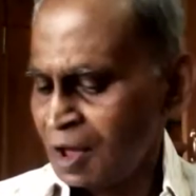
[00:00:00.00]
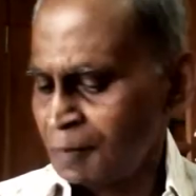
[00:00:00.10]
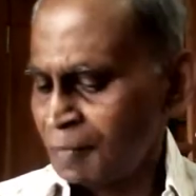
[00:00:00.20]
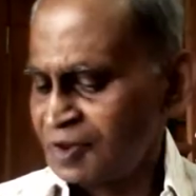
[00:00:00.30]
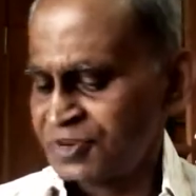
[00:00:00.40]

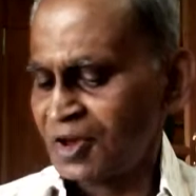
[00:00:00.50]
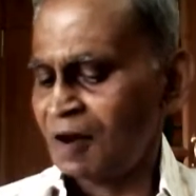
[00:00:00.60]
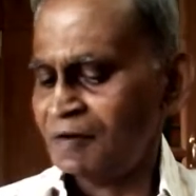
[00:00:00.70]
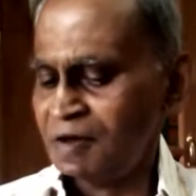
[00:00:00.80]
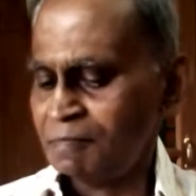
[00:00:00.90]
My
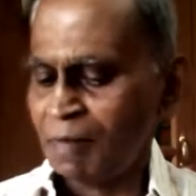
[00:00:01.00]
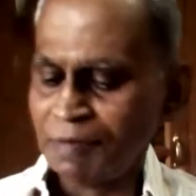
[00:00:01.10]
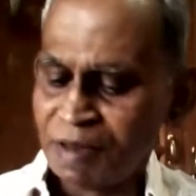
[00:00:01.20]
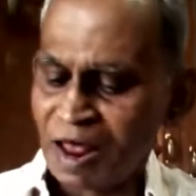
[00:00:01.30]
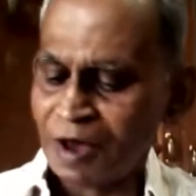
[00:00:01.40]
sari, my
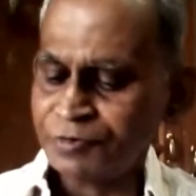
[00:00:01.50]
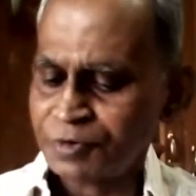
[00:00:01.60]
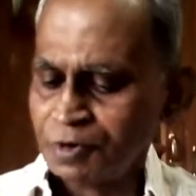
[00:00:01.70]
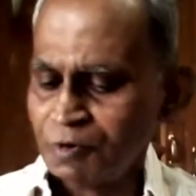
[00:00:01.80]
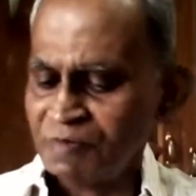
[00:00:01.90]
blouse
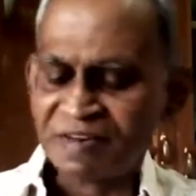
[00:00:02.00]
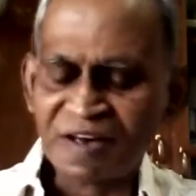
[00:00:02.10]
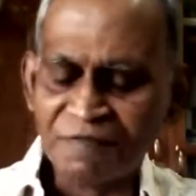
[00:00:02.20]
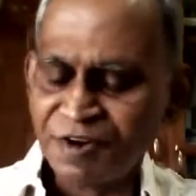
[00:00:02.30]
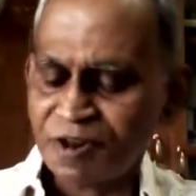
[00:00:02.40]
were
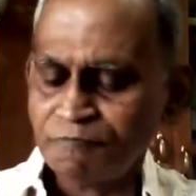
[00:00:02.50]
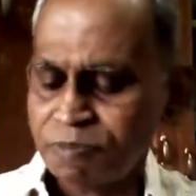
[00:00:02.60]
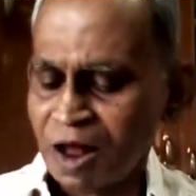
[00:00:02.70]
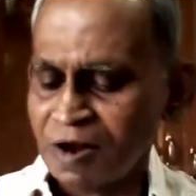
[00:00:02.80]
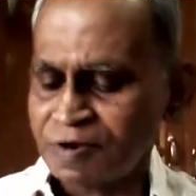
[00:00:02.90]
covered in
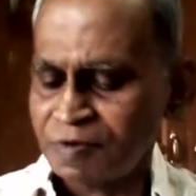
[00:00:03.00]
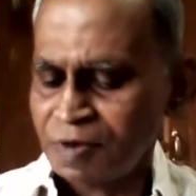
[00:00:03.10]
blood.